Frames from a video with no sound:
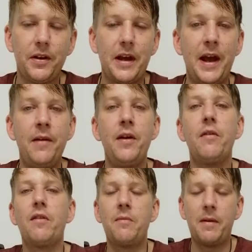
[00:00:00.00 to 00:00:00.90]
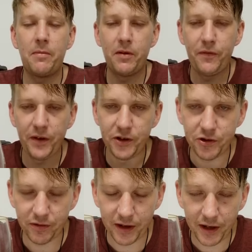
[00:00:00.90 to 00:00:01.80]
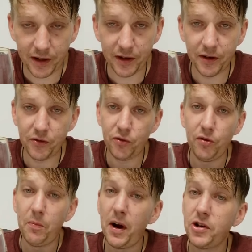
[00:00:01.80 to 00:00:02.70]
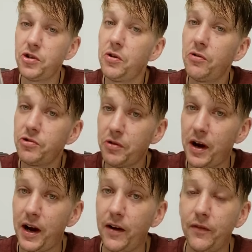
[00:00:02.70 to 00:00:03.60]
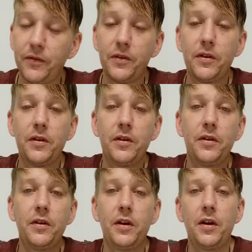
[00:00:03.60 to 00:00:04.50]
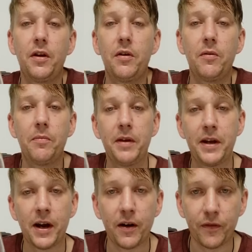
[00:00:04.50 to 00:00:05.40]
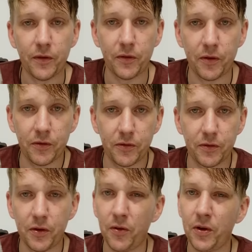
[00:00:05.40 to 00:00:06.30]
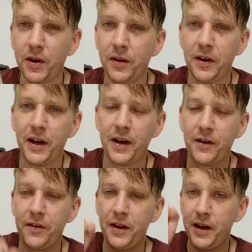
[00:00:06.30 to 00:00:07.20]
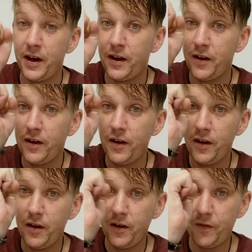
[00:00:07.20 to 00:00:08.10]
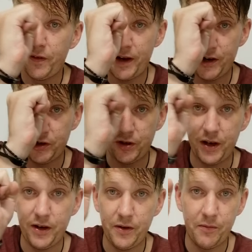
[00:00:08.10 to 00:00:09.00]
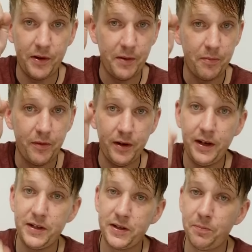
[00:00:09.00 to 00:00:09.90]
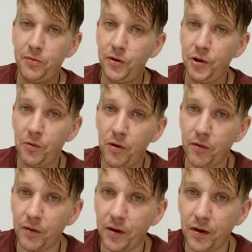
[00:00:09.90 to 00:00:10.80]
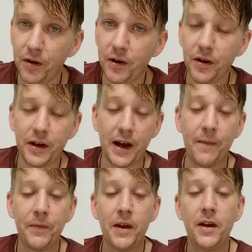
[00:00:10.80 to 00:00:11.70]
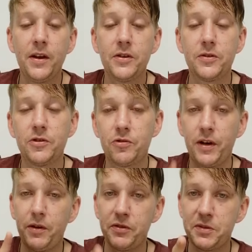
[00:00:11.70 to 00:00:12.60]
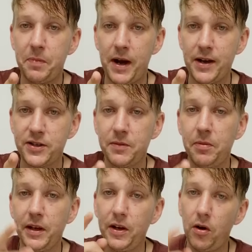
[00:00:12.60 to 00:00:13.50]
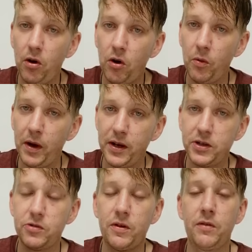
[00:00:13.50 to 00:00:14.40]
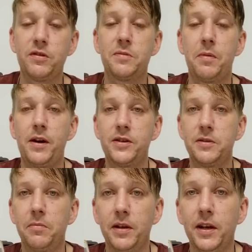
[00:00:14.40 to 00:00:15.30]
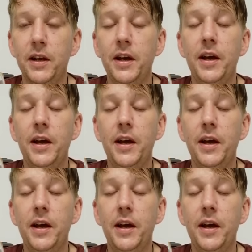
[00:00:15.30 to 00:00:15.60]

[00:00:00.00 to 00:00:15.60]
Okay? Remember, if you drink too much, don't drive. You know, be careful. Don't look at the end of the flashlight when the police pull you over. Okay? So drink responsibly. Always drink responsibly.